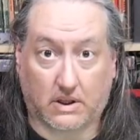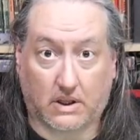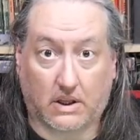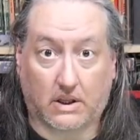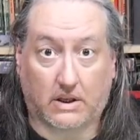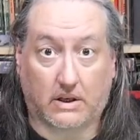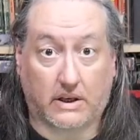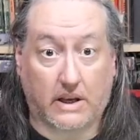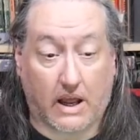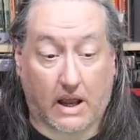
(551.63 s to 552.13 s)

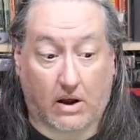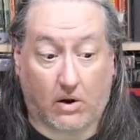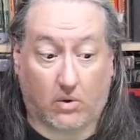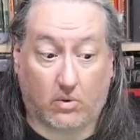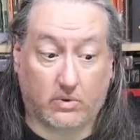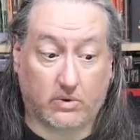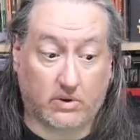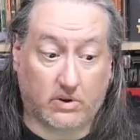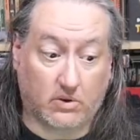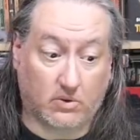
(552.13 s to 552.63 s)

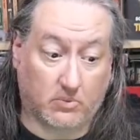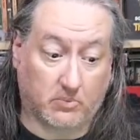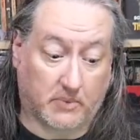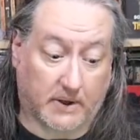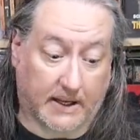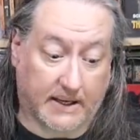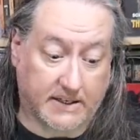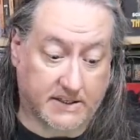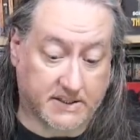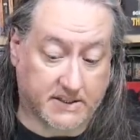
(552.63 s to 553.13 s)
Now, you
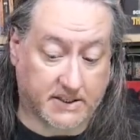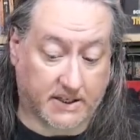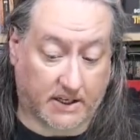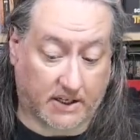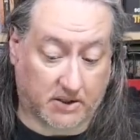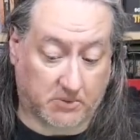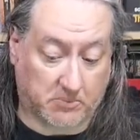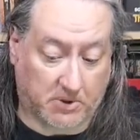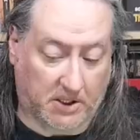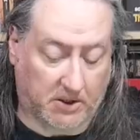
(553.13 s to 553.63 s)
might say
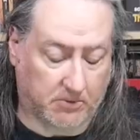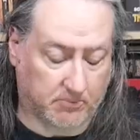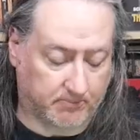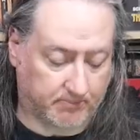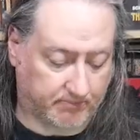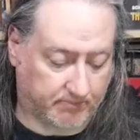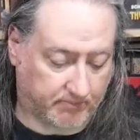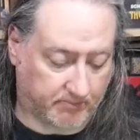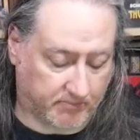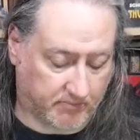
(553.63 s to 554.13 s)
to me,
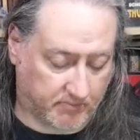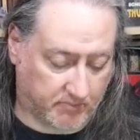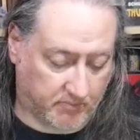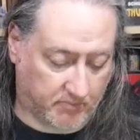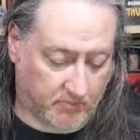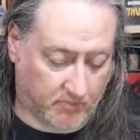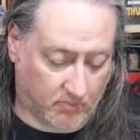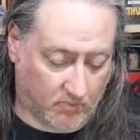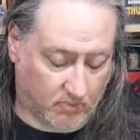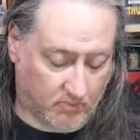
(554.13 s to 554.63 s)

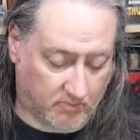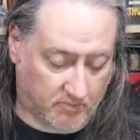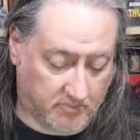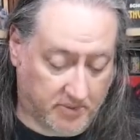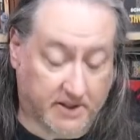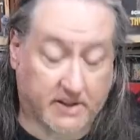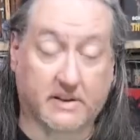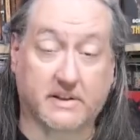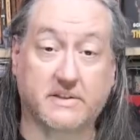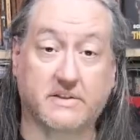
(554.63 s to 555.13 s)

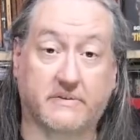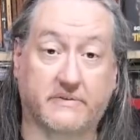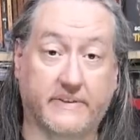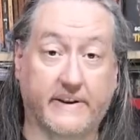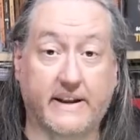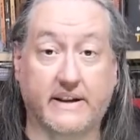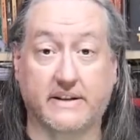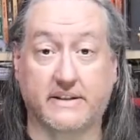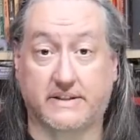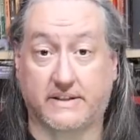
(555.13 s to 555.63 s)
Bill, it's a
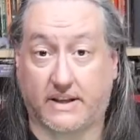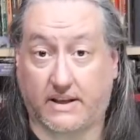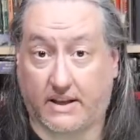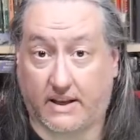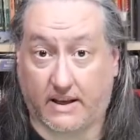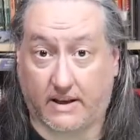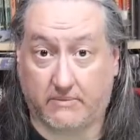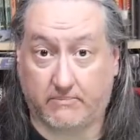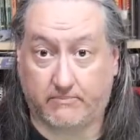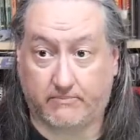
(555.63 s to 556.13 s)
fantasy game.